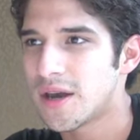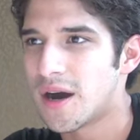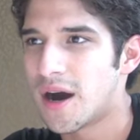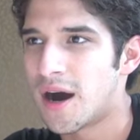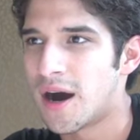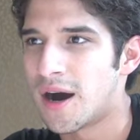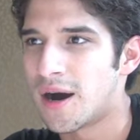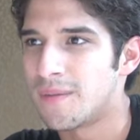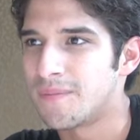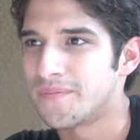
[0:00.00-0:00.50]

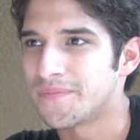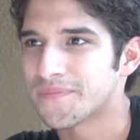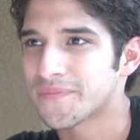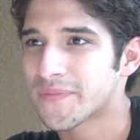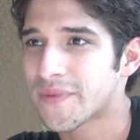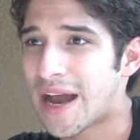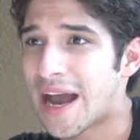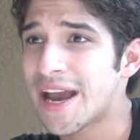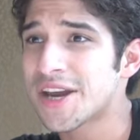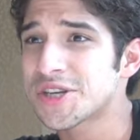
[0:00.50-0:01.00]
Um,
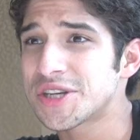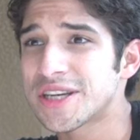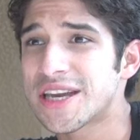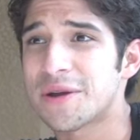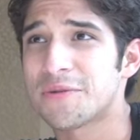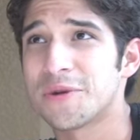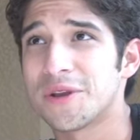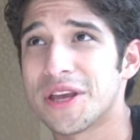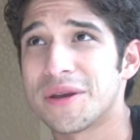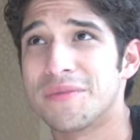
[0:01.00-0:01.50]
I actually
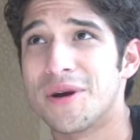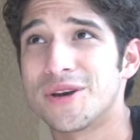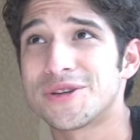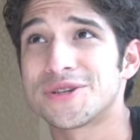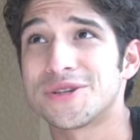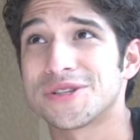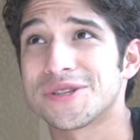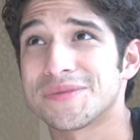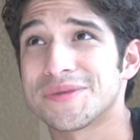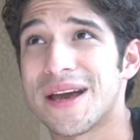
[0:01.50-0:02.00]
get really
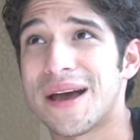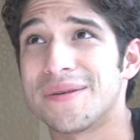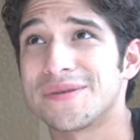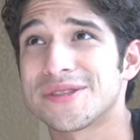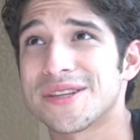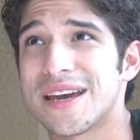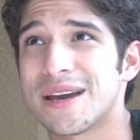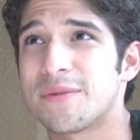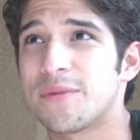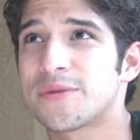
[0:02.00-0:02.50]
emotional
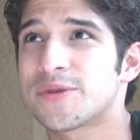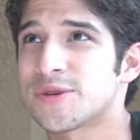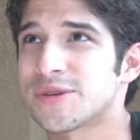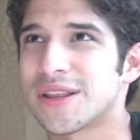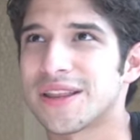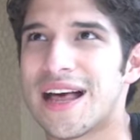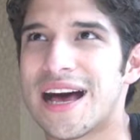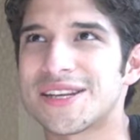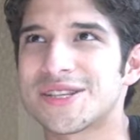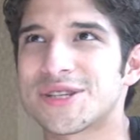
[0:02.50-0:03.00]
sometimes. Like during
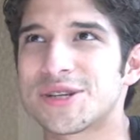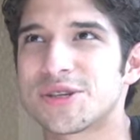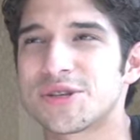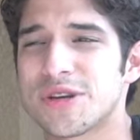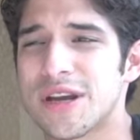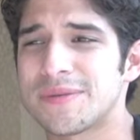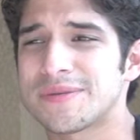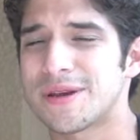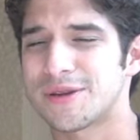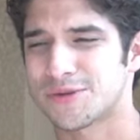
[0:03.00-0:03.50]
the last two
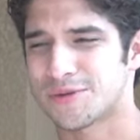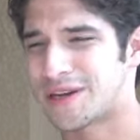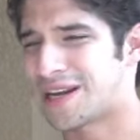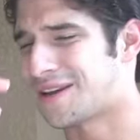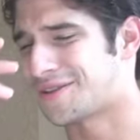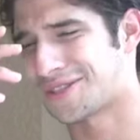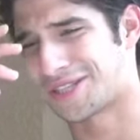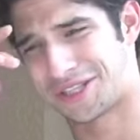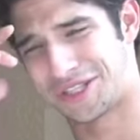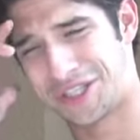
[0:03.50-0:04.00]
scripts I was
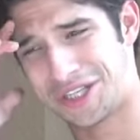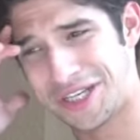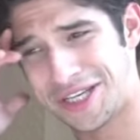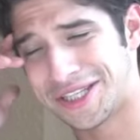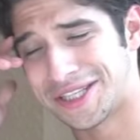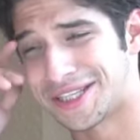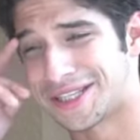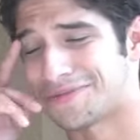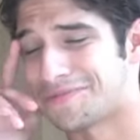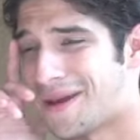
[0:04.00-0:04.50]
reading, I was like,
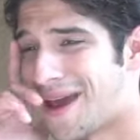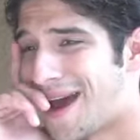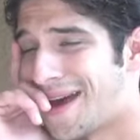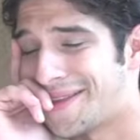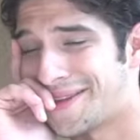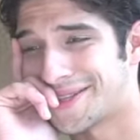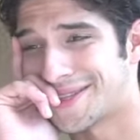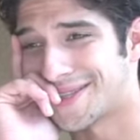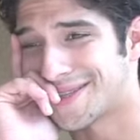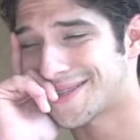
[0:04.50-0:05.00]
Jesus, man,
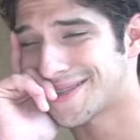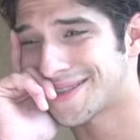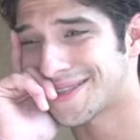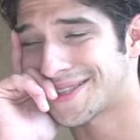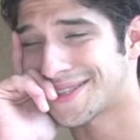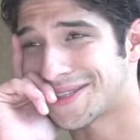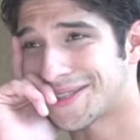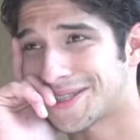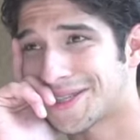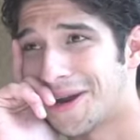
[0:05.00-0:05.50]
this is,
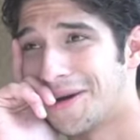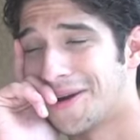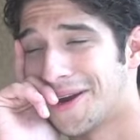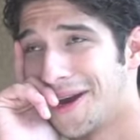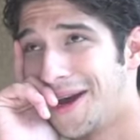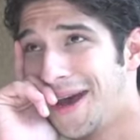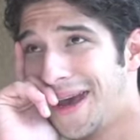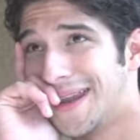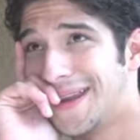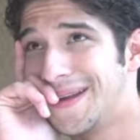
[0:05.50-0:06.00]
this is so
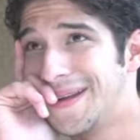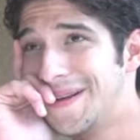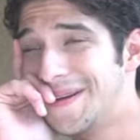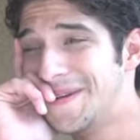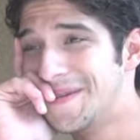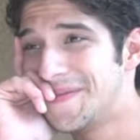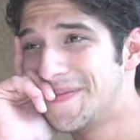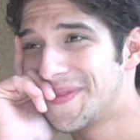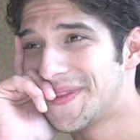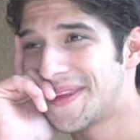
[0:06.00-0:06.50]
good.
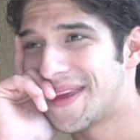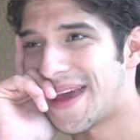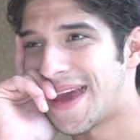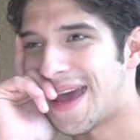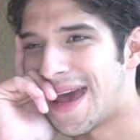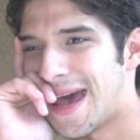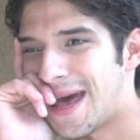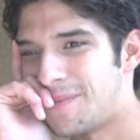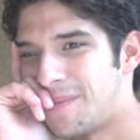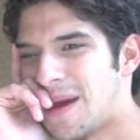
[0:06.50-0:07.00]

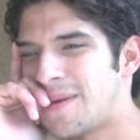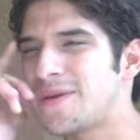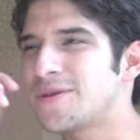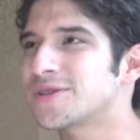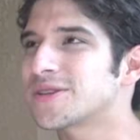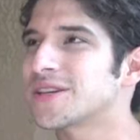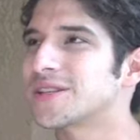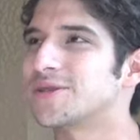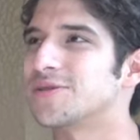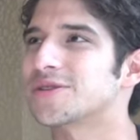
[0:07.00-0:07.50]
And maybe it
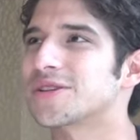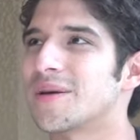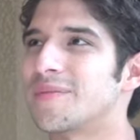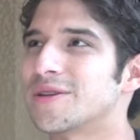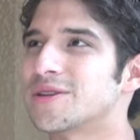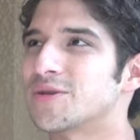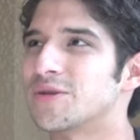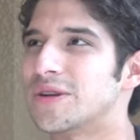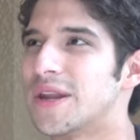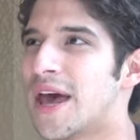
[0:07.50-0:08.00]
was because it was
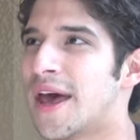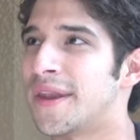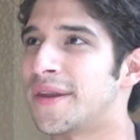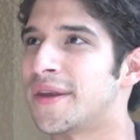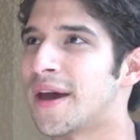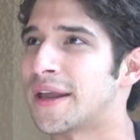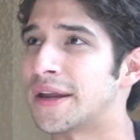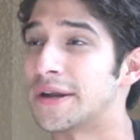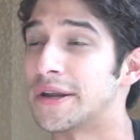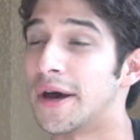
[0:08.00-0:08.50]
coming to an
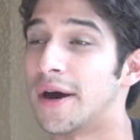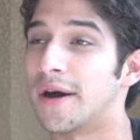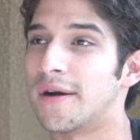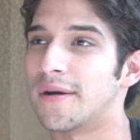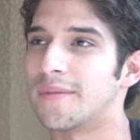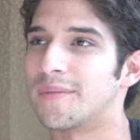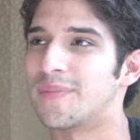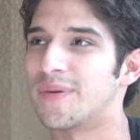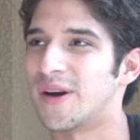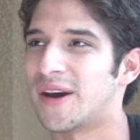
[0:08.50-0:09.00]
end. I don't know.
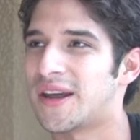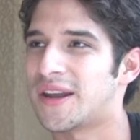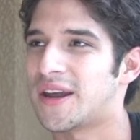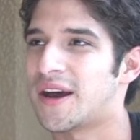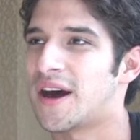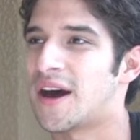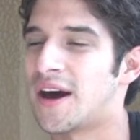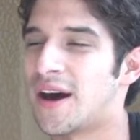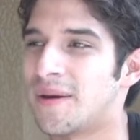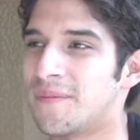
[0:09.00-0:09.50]
But
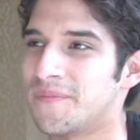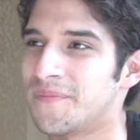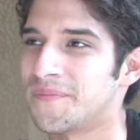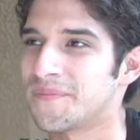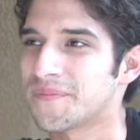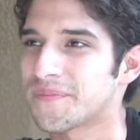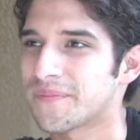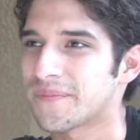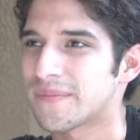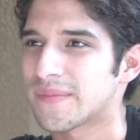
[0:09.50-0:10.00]

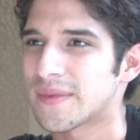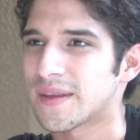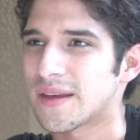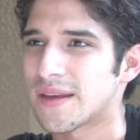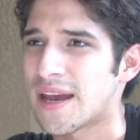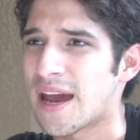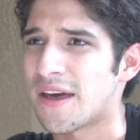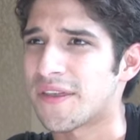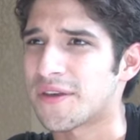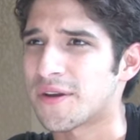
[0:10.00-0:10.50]

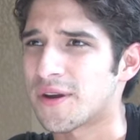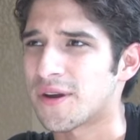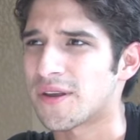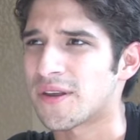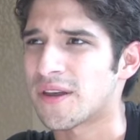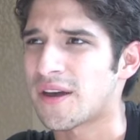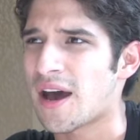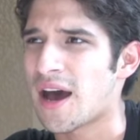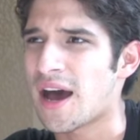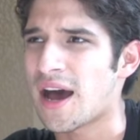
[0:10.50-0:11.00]
um, yeah,
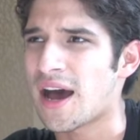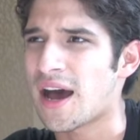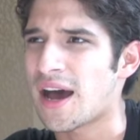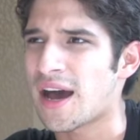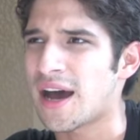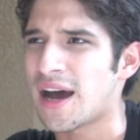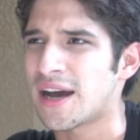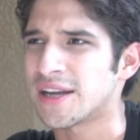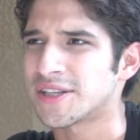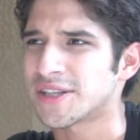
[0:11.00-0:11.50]

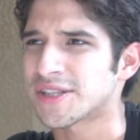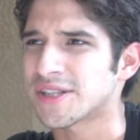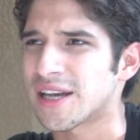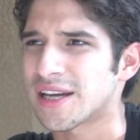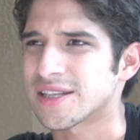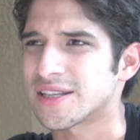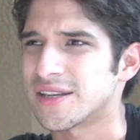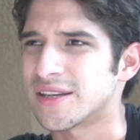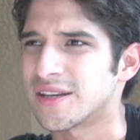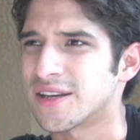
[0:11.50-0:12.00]
uh, I just
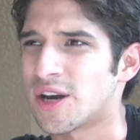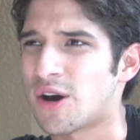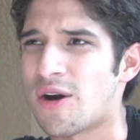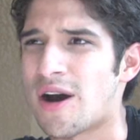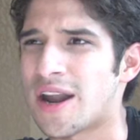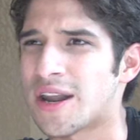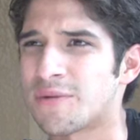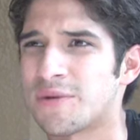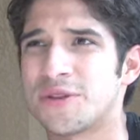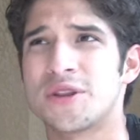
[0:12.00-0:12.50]
like to go
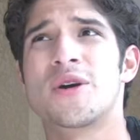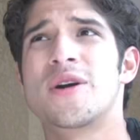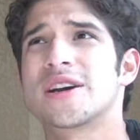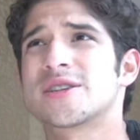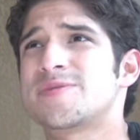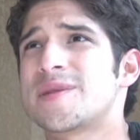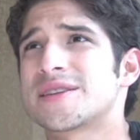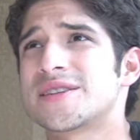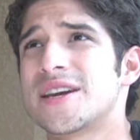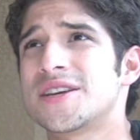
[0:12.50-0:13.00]
at it with no
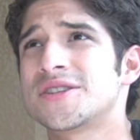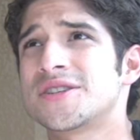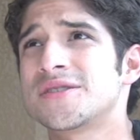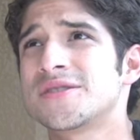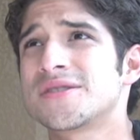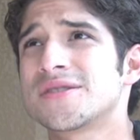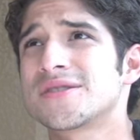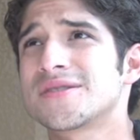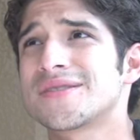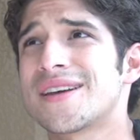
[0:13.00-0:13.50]

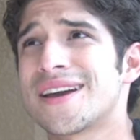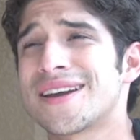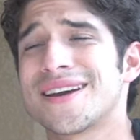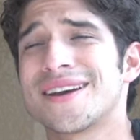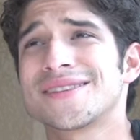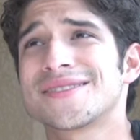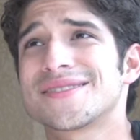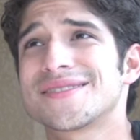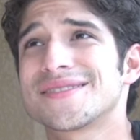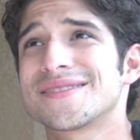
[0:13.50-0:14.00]
expectations, I
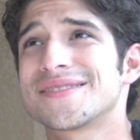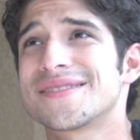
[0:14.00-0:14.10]
guess.